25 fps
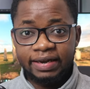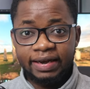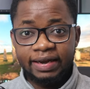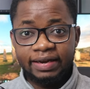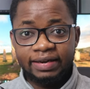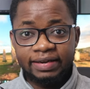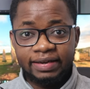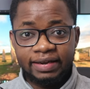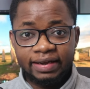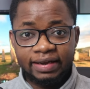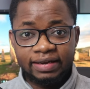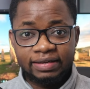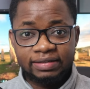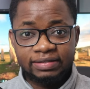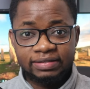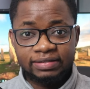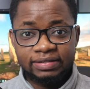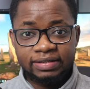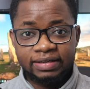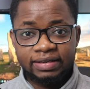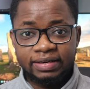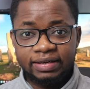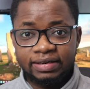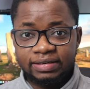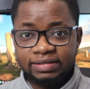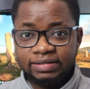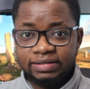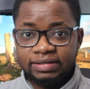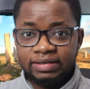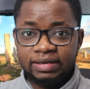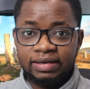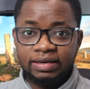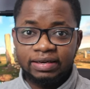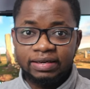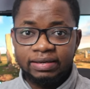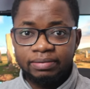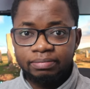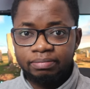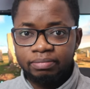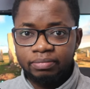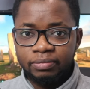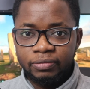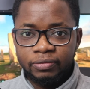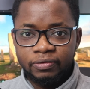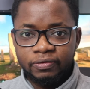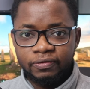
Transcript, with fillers: elegance in a slim